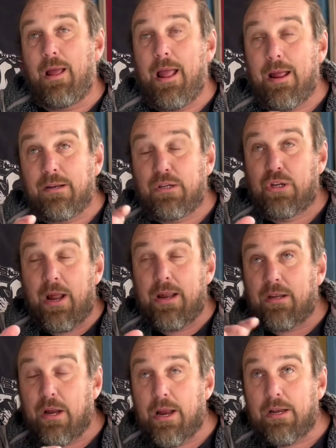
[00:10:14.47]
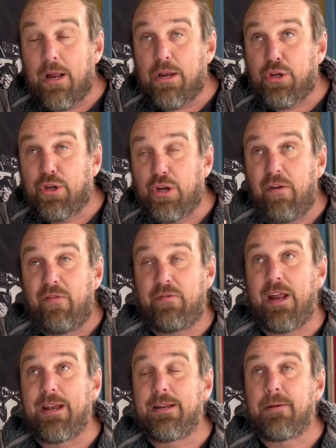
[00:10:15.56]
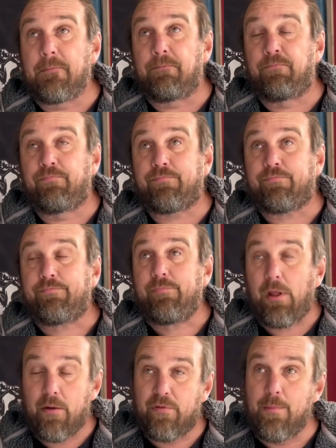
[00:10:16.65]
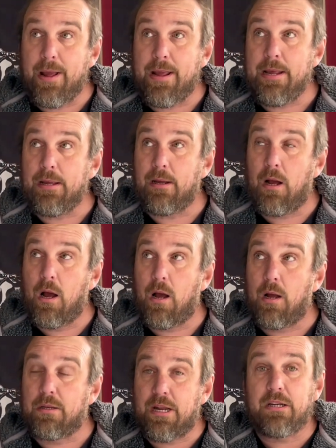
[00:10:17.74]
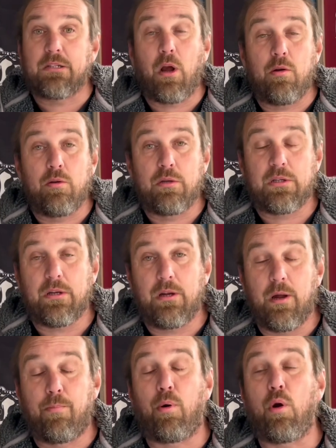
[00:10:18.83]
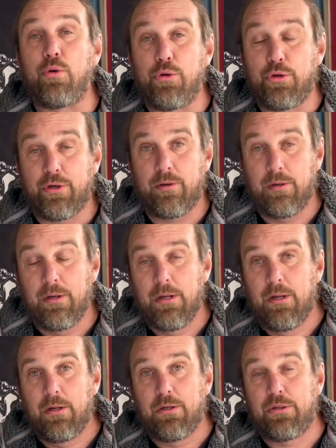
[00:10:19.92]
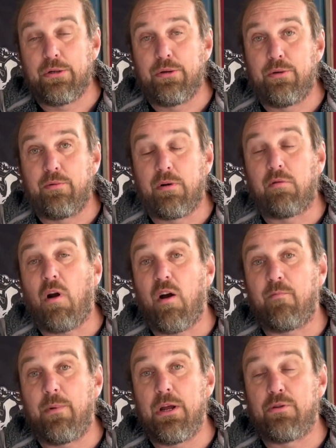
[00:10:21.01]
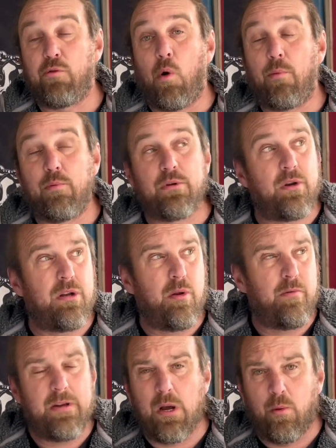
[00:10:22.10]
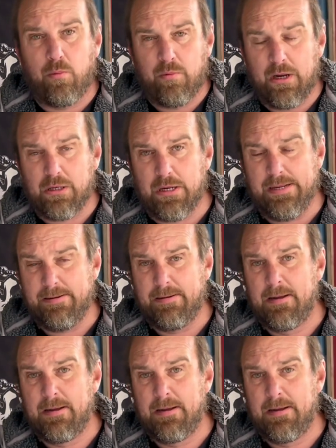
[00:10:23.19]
it, it, it, it shifted for me uh, Tesco's approach to the craft beer drop, which I'm going to do a video on actually.